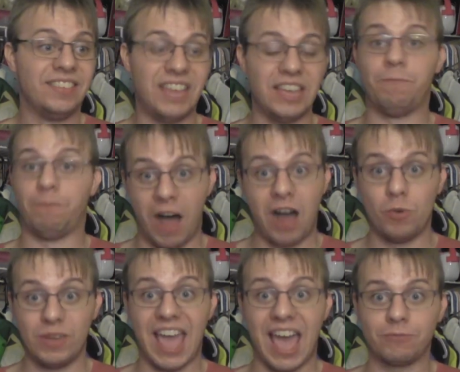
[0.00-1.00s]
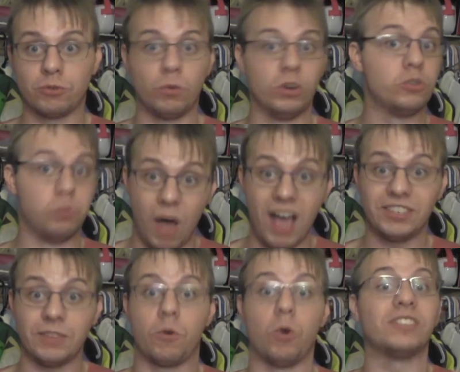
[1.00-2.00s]
did following afterwards
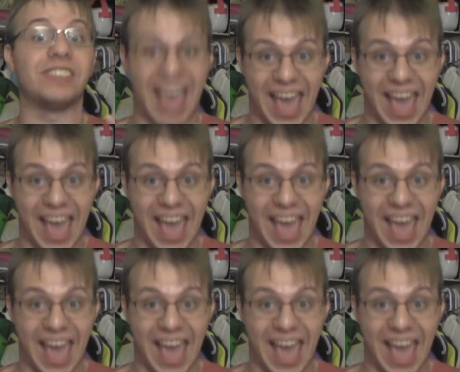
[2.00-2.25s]
was, of course,